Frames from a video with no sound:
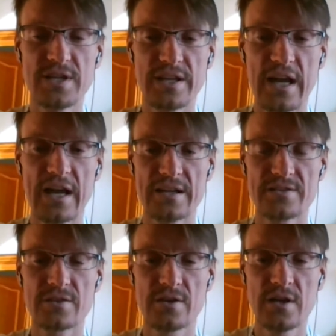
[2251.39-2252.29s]
that
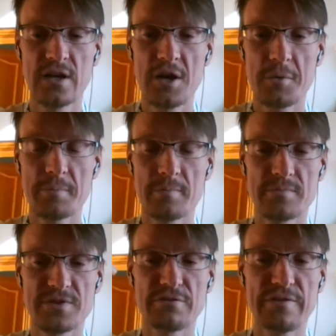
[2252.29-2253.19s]
had
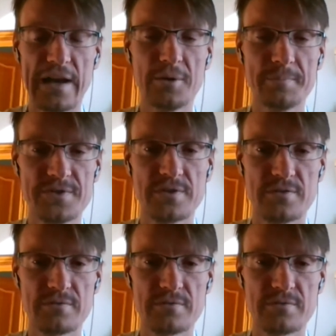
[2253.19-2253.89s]
developed